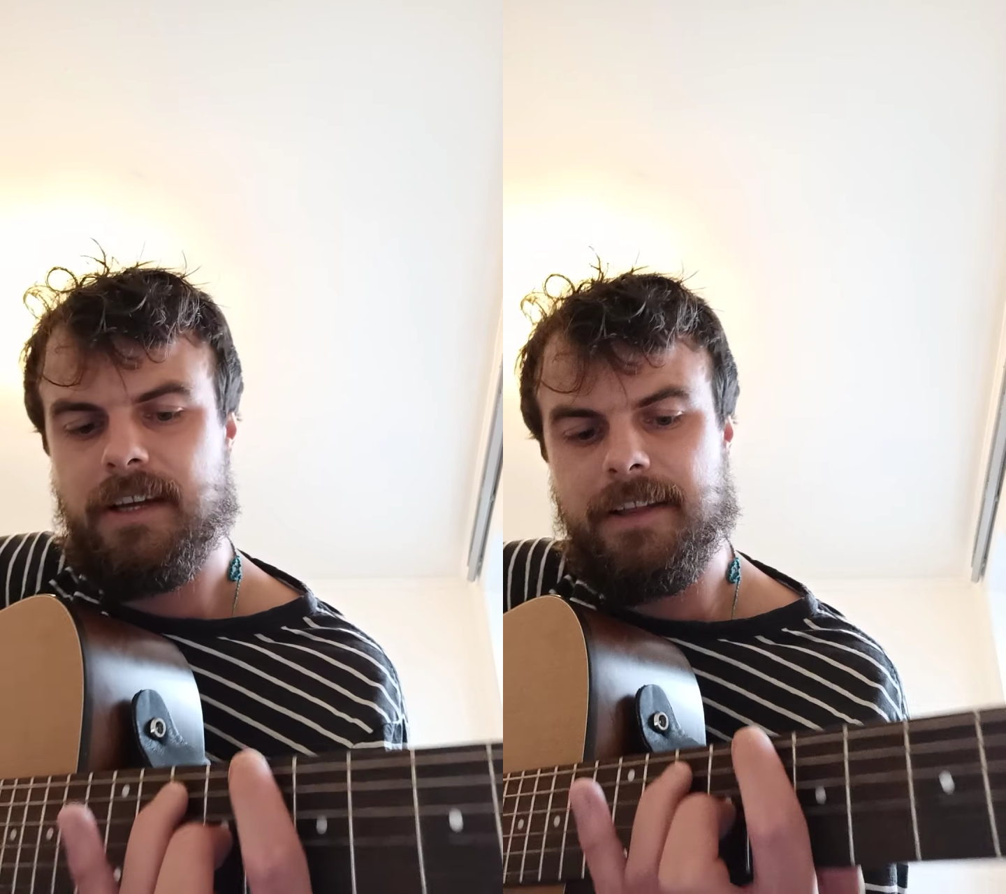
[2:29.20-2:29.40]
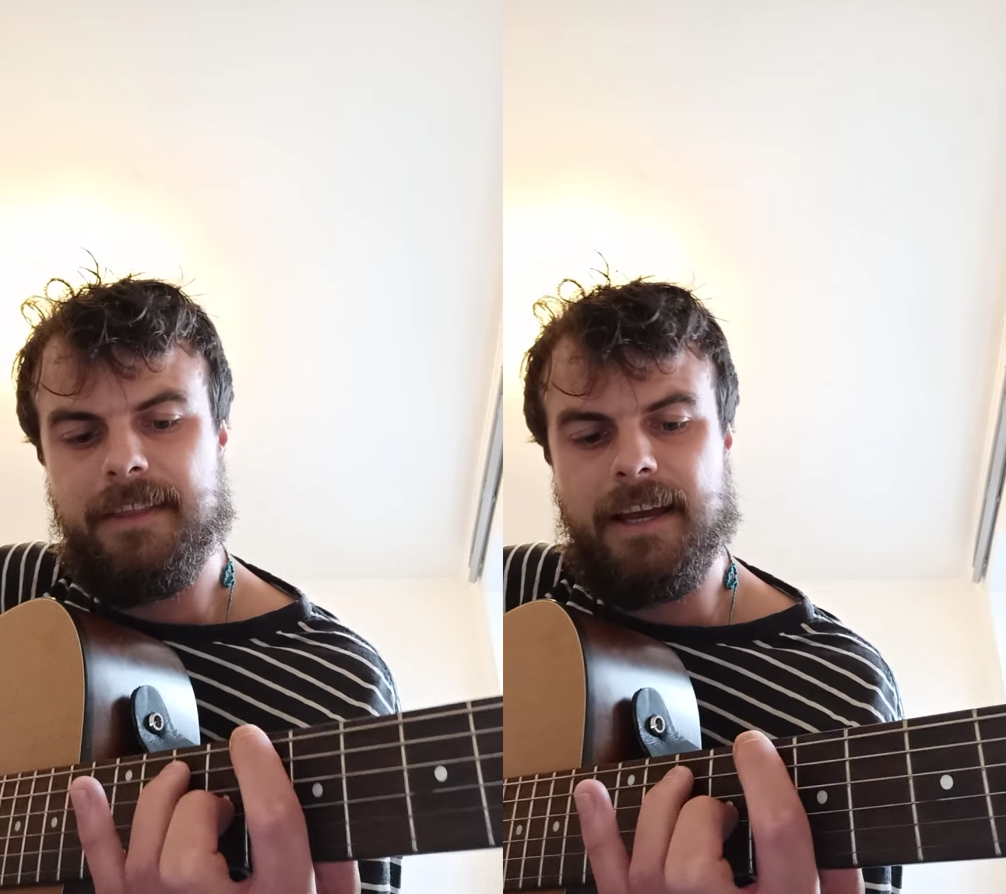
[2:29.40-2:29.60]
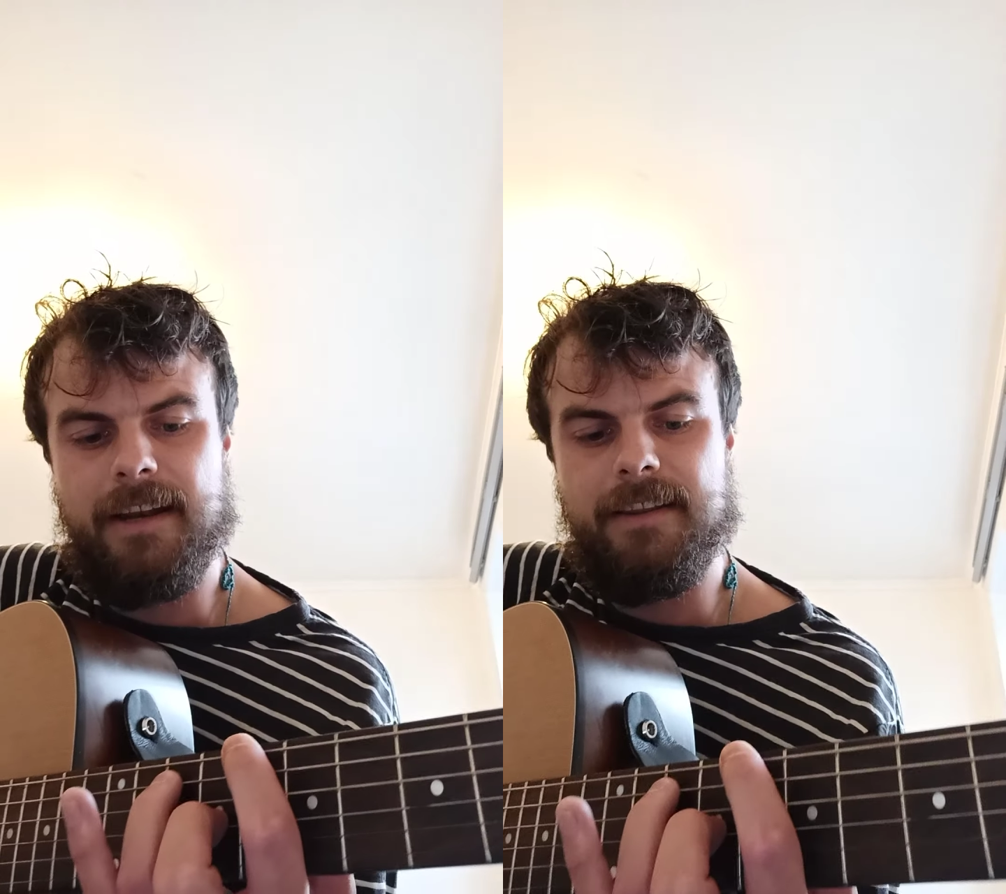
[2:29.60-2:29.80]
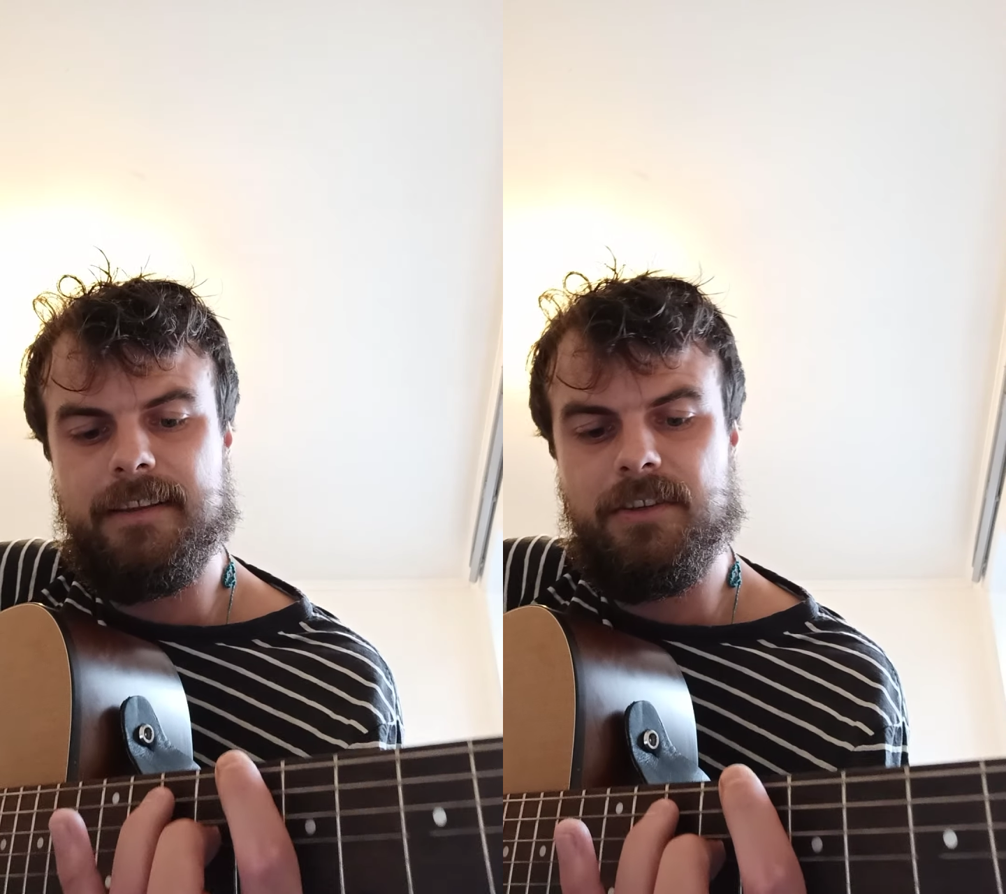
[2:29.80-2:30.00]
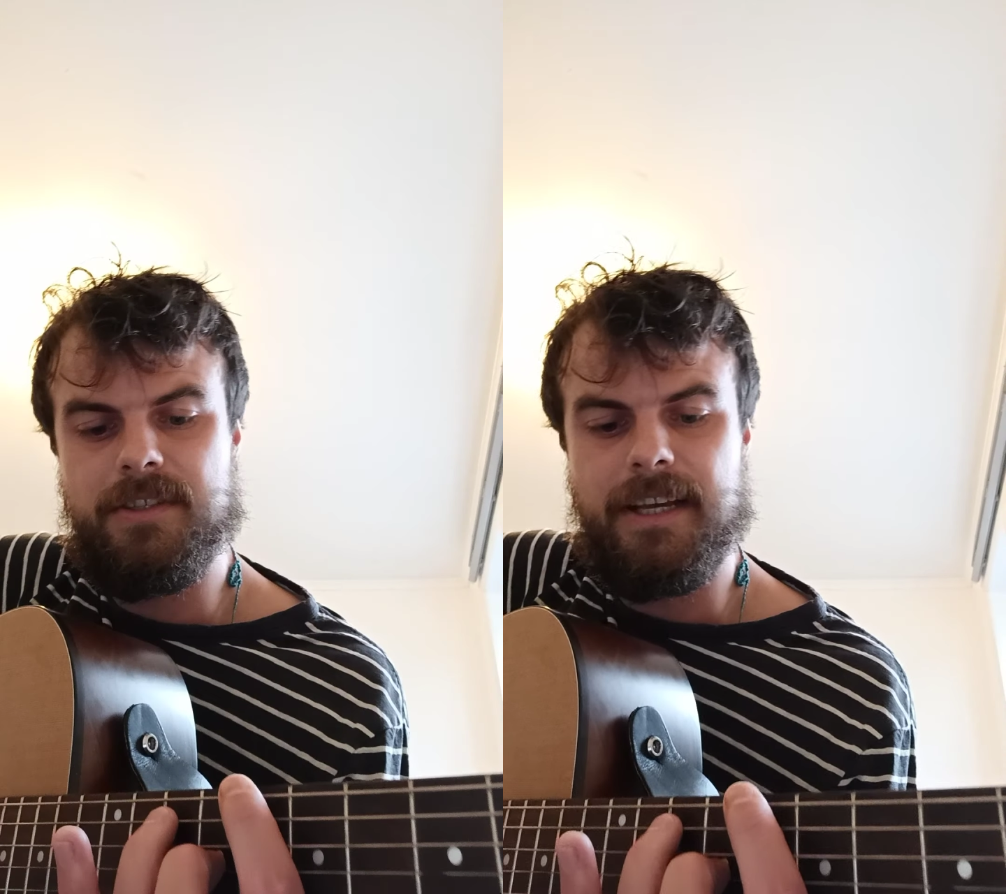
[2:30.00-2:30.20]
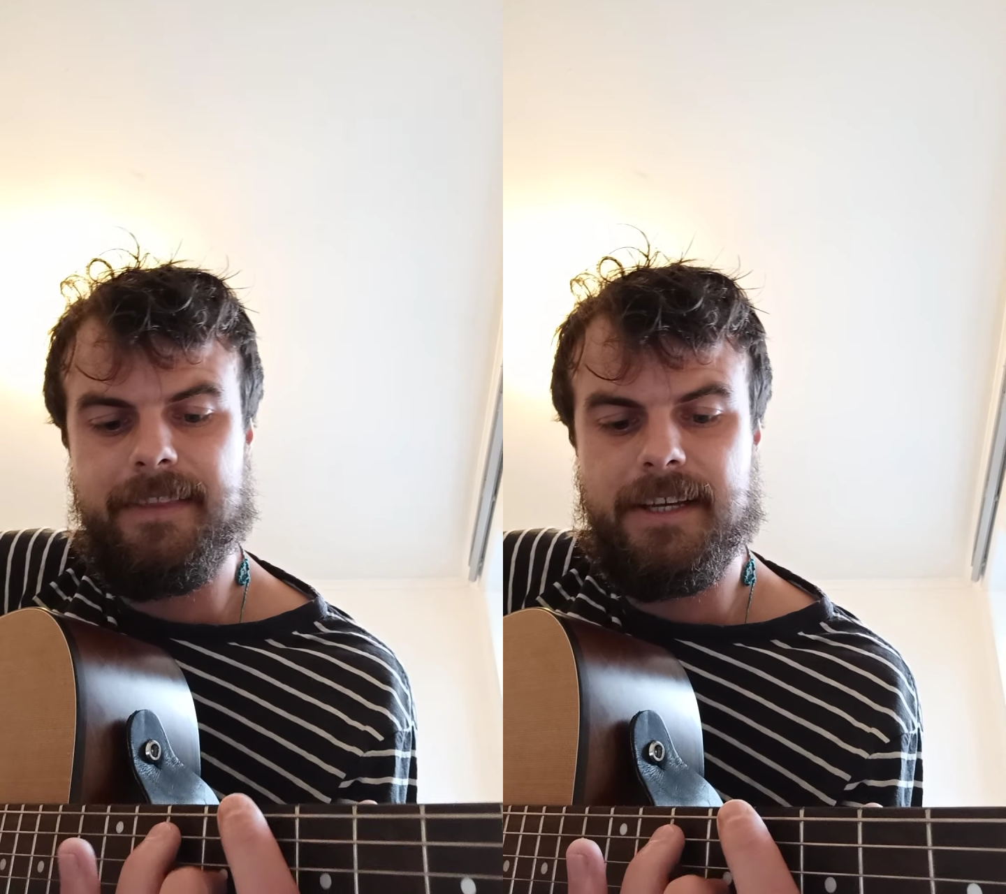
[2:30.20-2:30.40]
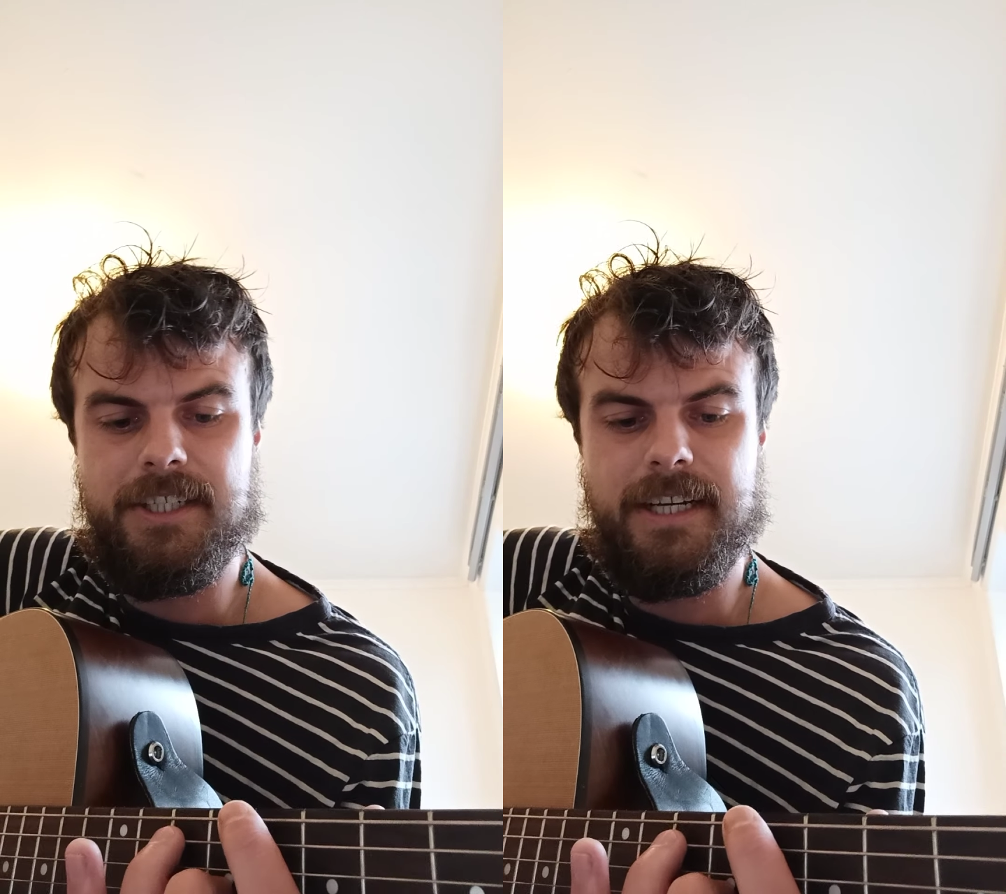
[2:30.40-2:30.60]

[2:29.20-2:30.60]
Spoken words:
And then you slide that